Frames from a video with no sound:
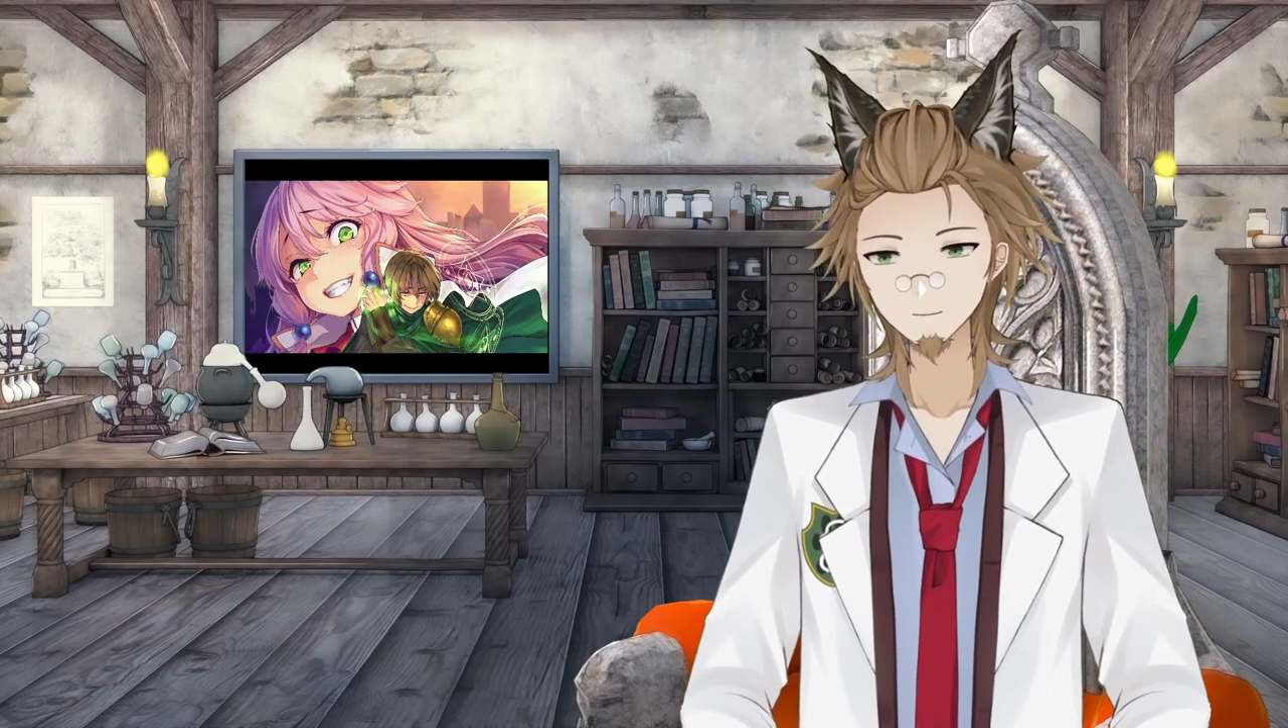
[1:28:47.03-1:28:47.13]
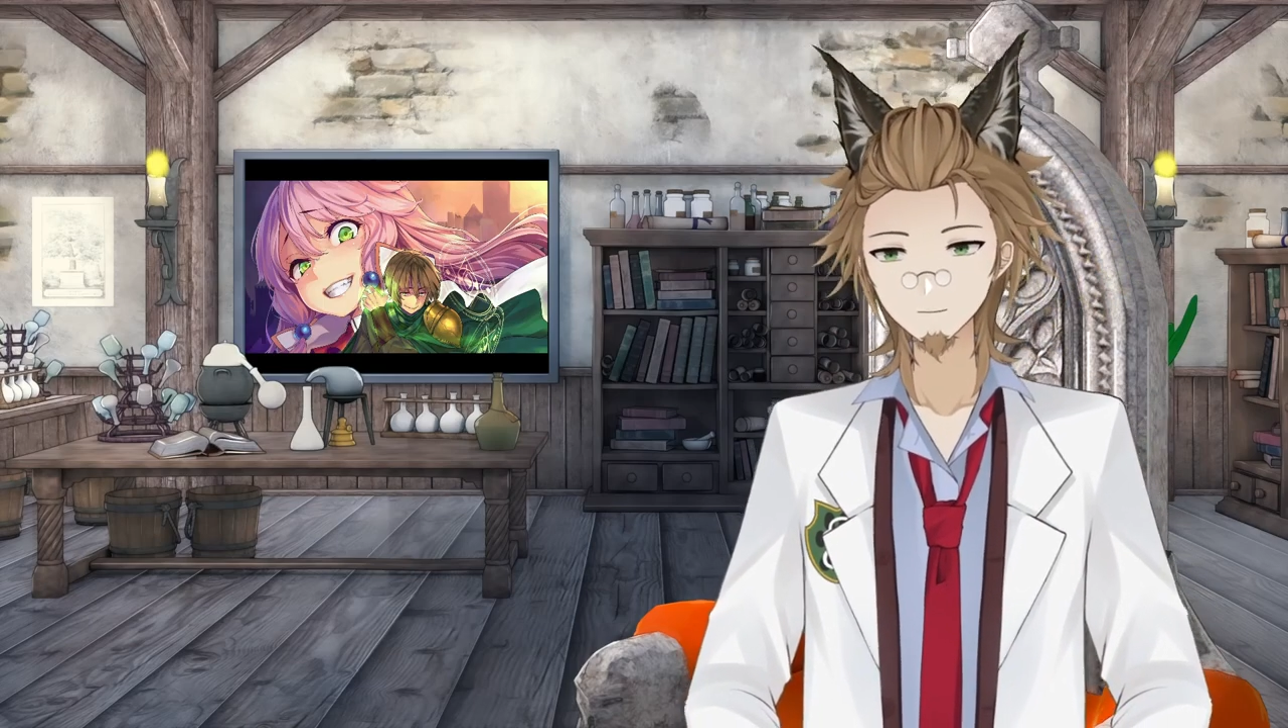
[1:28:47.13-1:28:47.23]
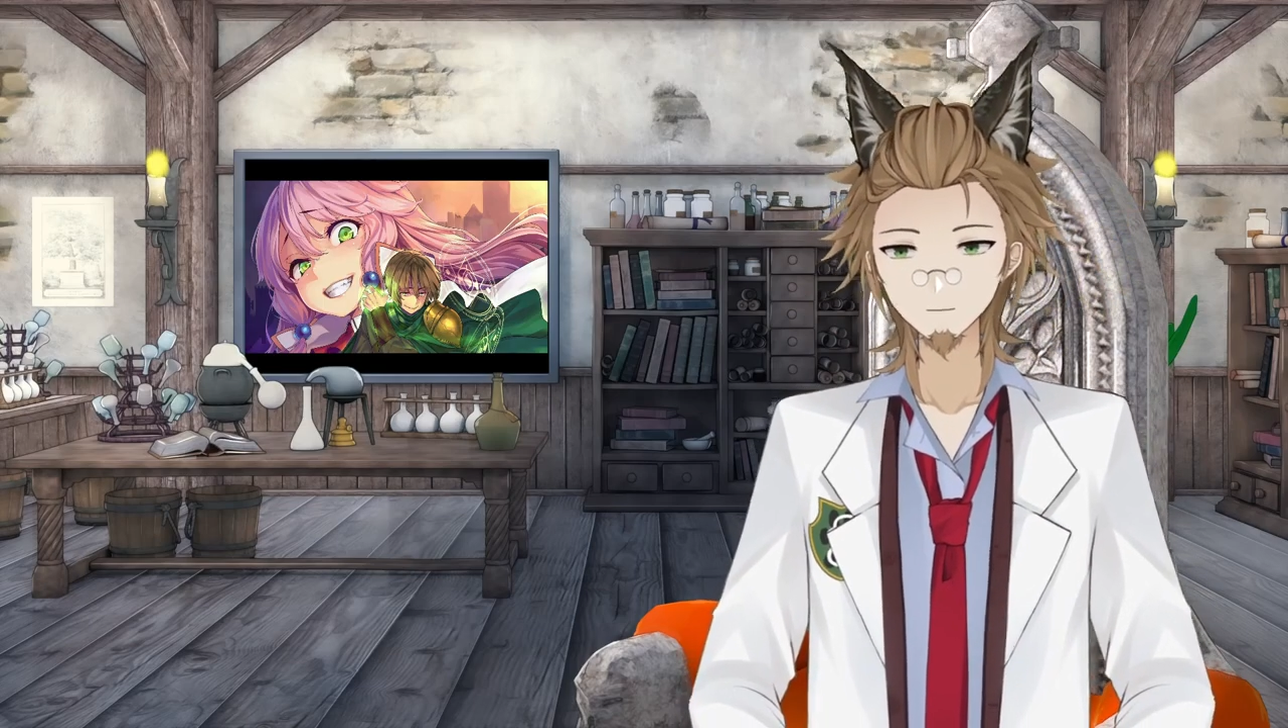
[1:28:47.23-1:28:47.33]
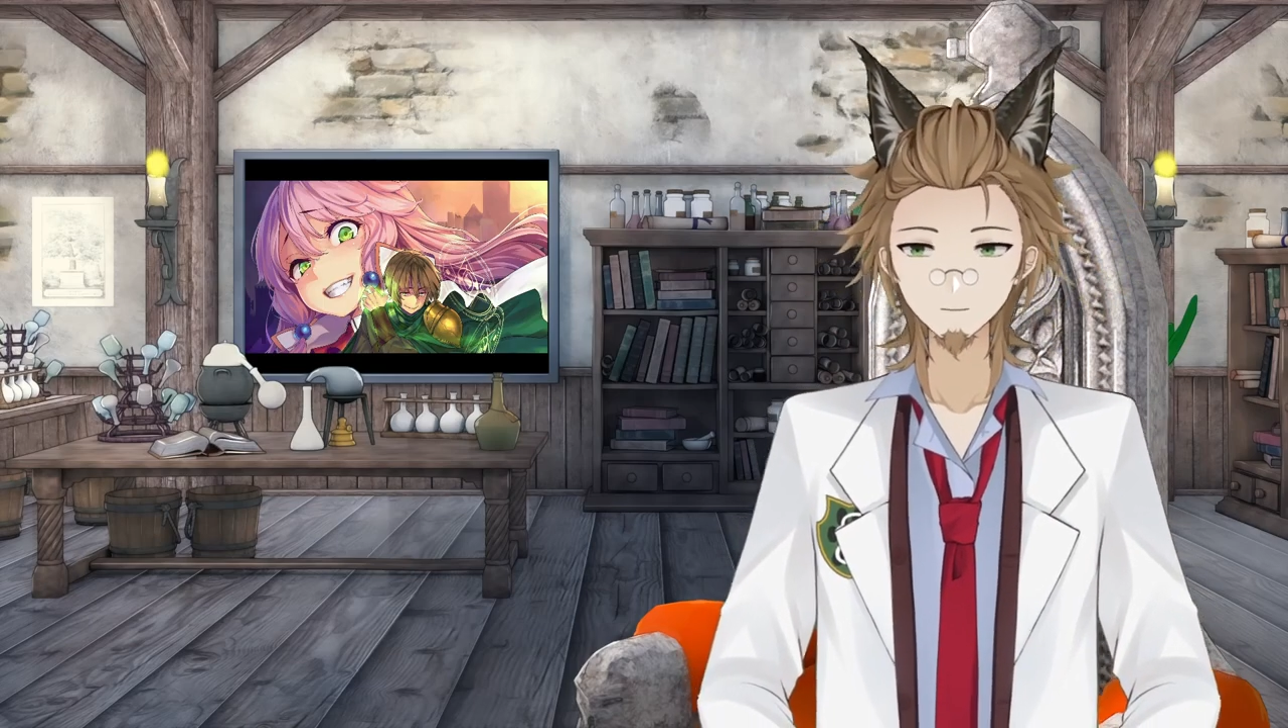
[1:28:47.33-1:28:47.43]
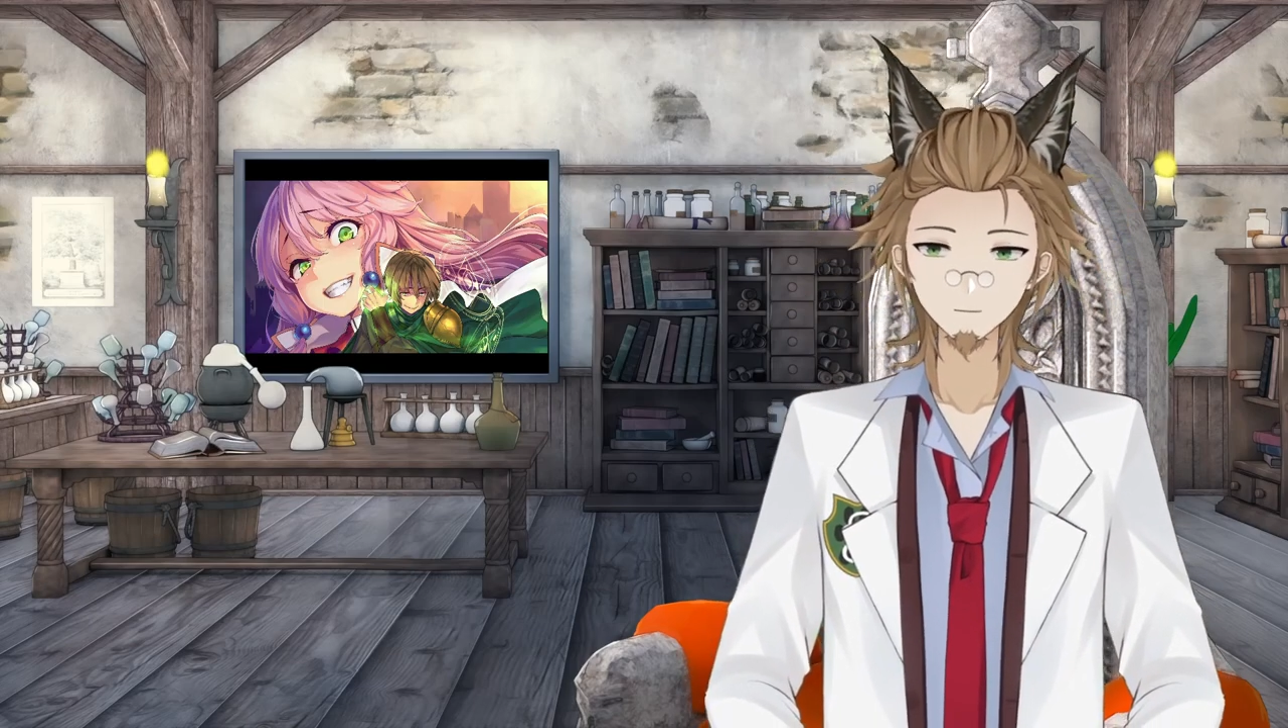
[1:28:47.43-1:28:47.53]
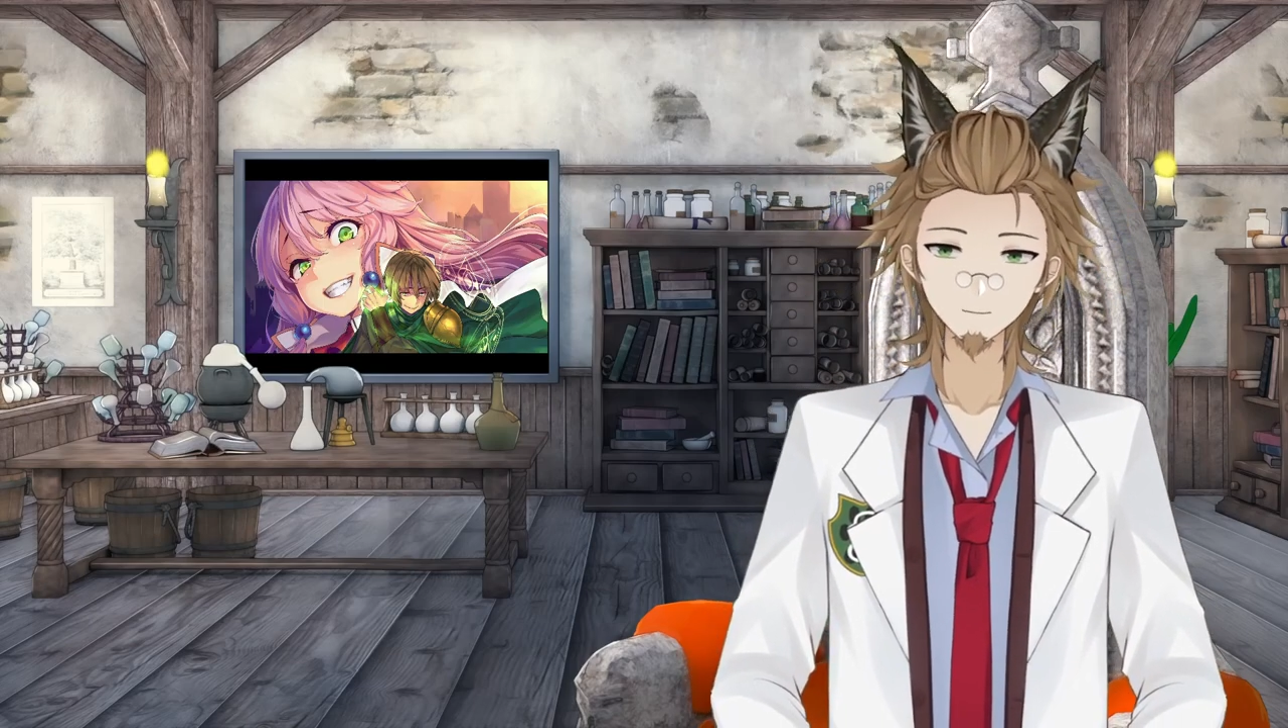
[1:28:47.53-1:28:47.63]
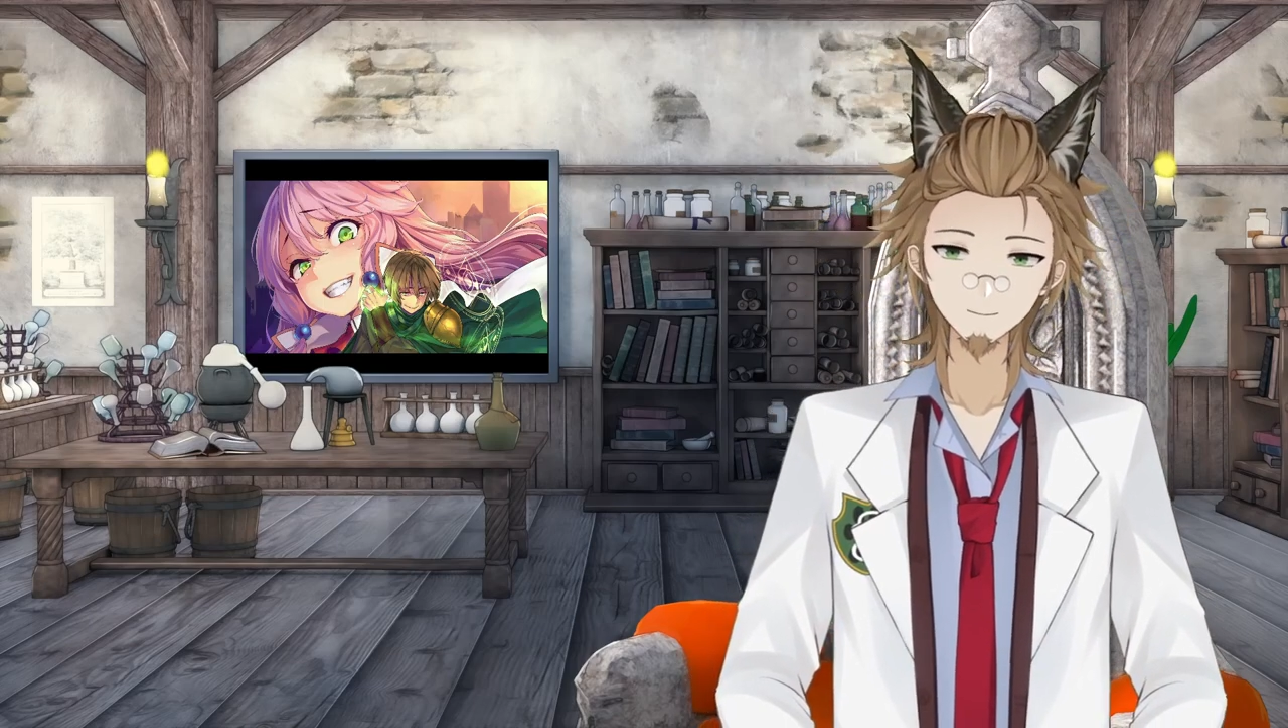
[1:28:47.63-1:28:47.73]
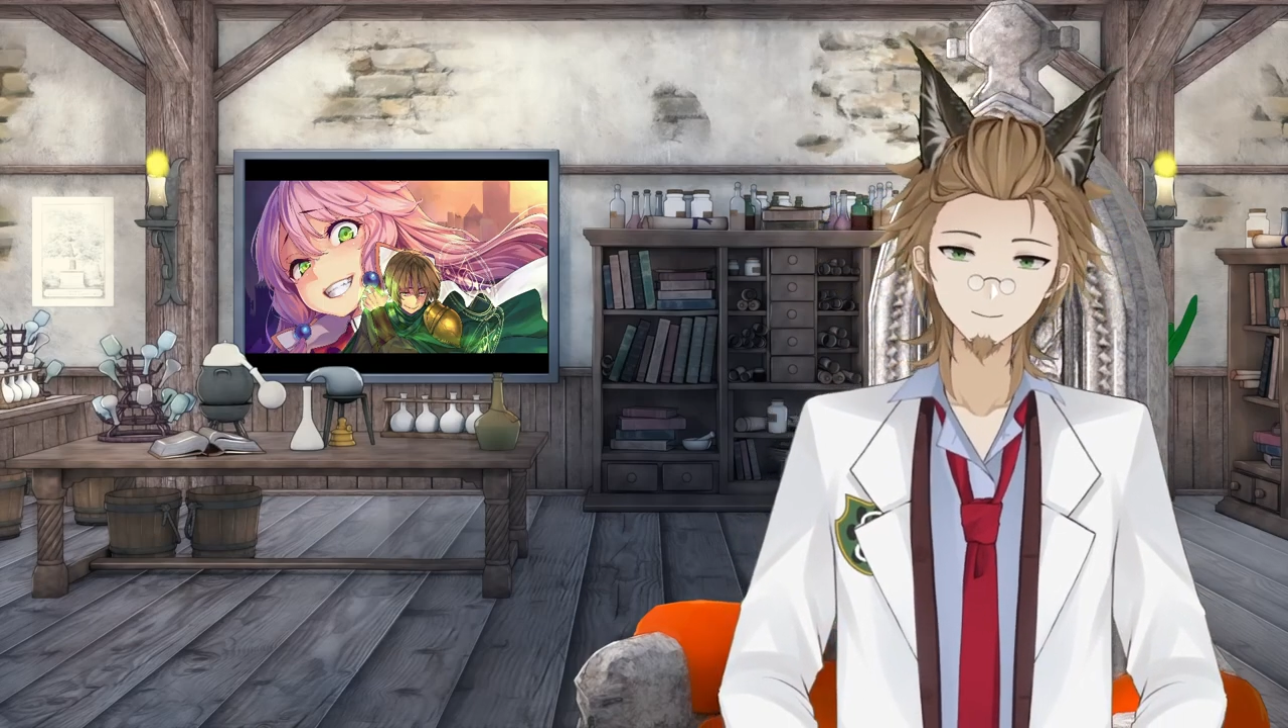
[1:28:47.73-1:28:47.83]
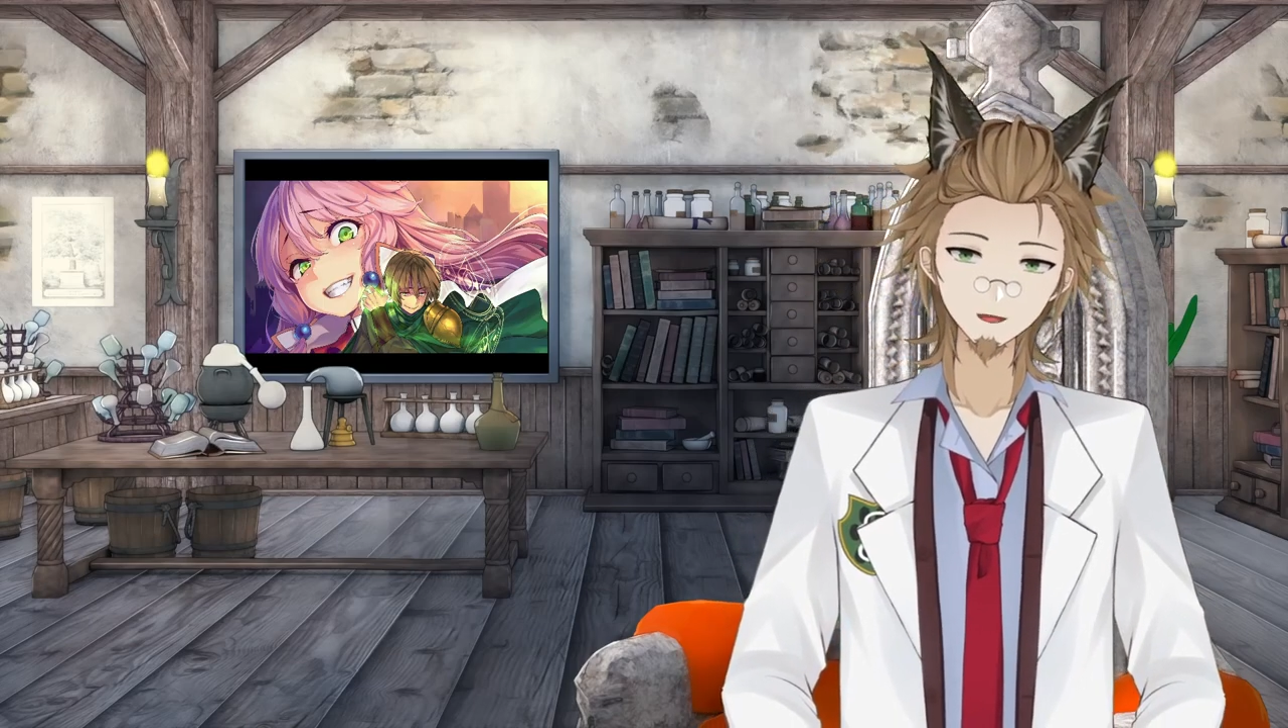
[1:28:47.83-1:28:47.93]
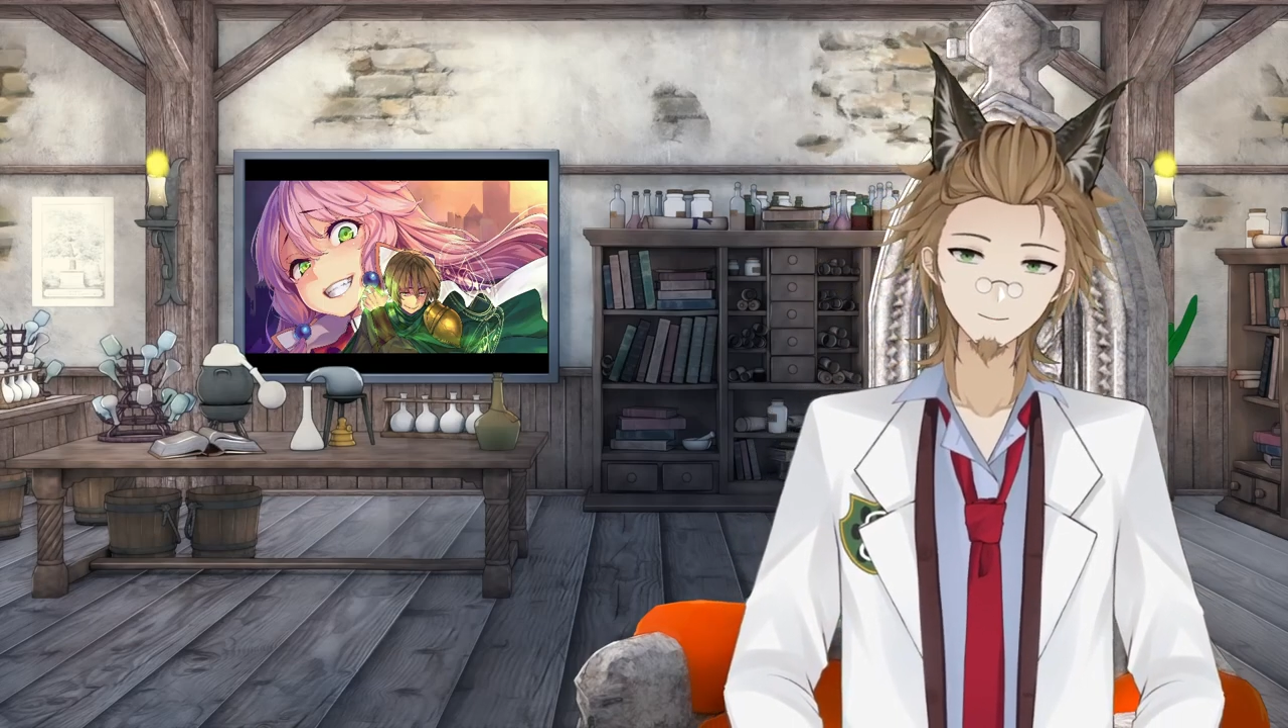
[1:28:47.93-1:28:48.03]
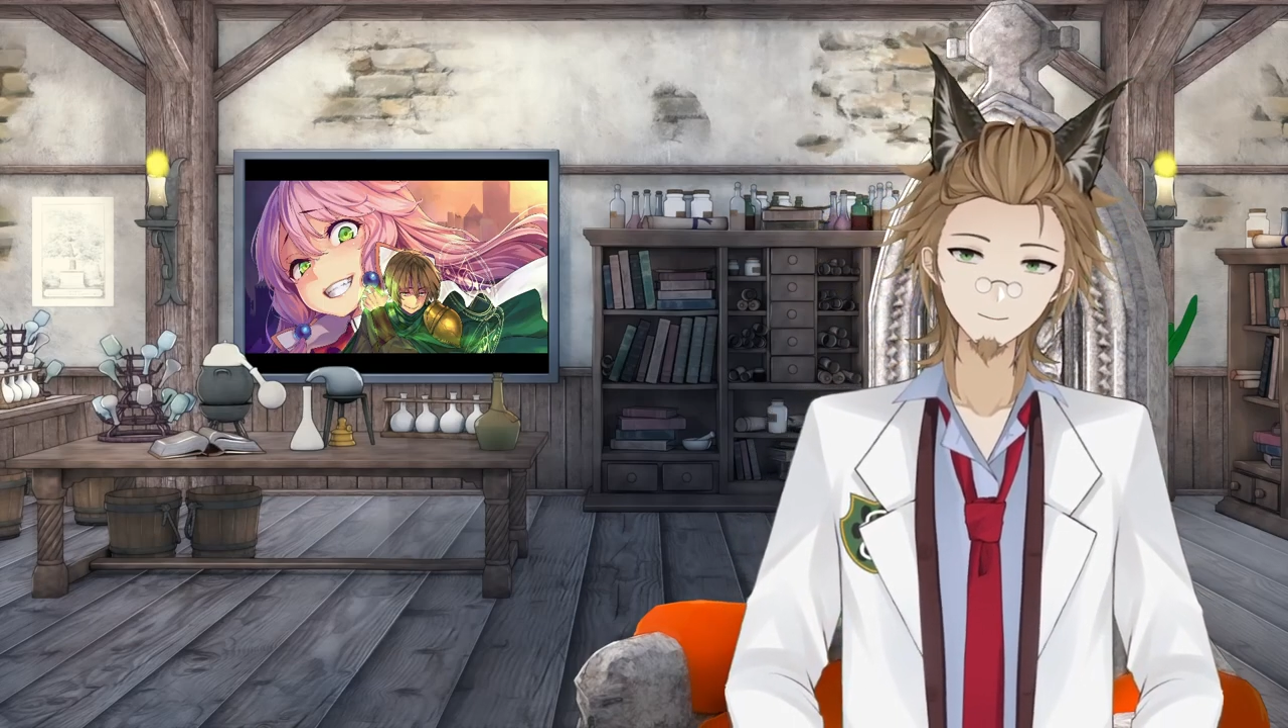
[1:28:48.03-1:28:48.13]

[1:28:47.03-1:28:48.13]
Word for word: get drugged by